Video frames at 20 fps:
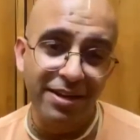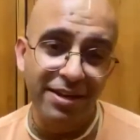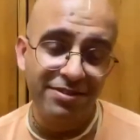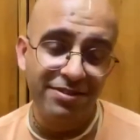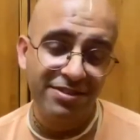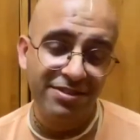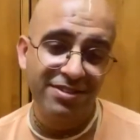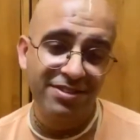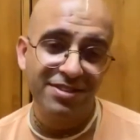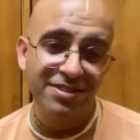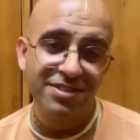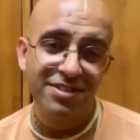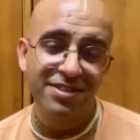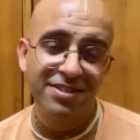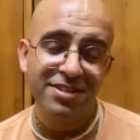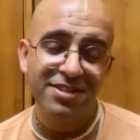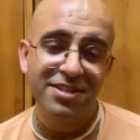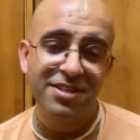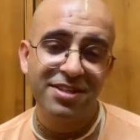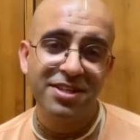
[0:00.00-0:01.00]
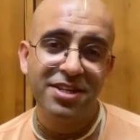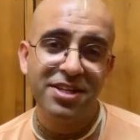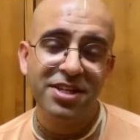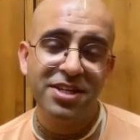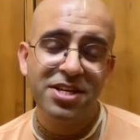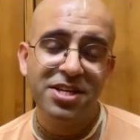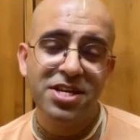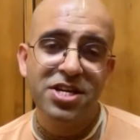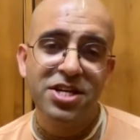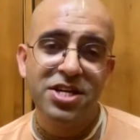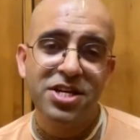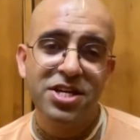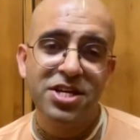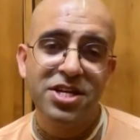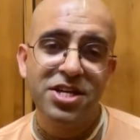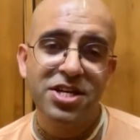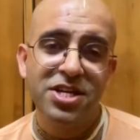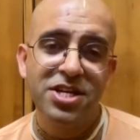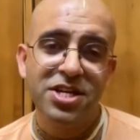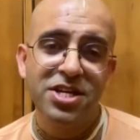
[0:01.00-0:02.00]
sleeping.
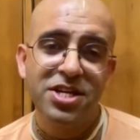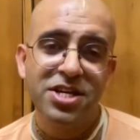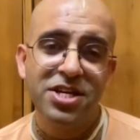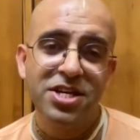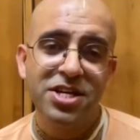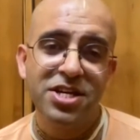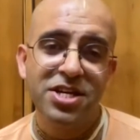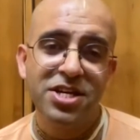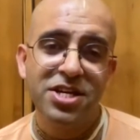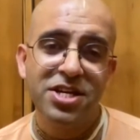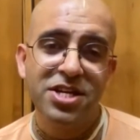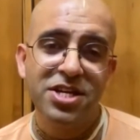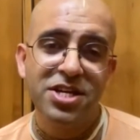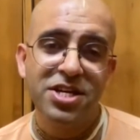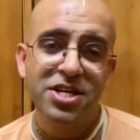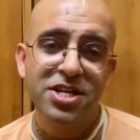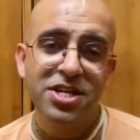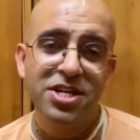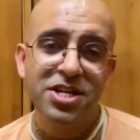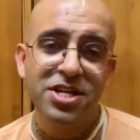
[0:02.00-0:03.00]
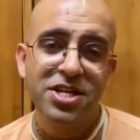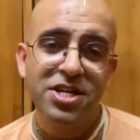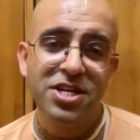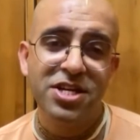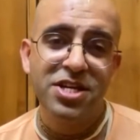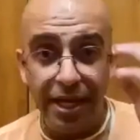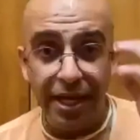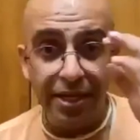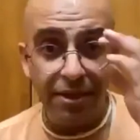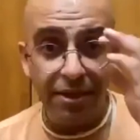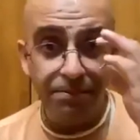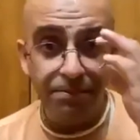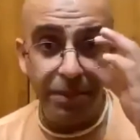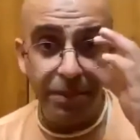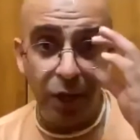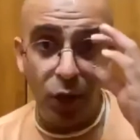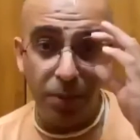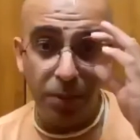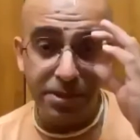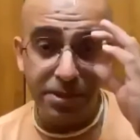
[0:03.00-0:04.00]
So sleep is a
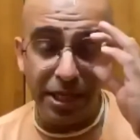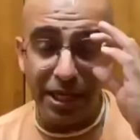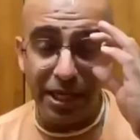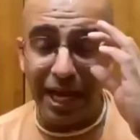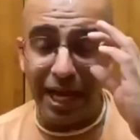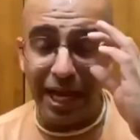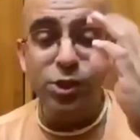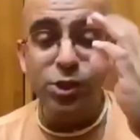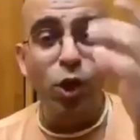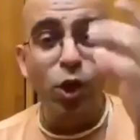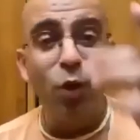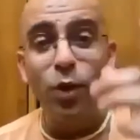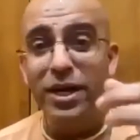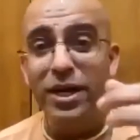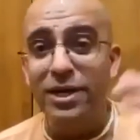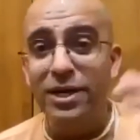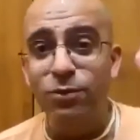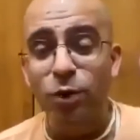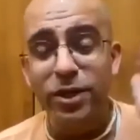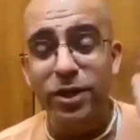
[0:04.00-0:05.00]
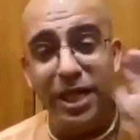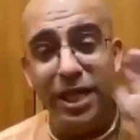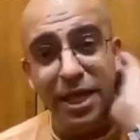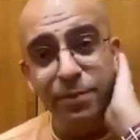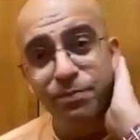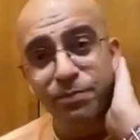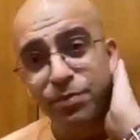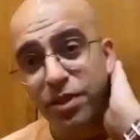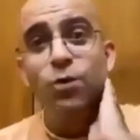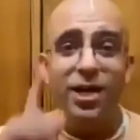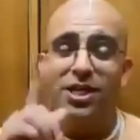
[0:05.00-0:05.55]
great big obstacle. I saw one devotee.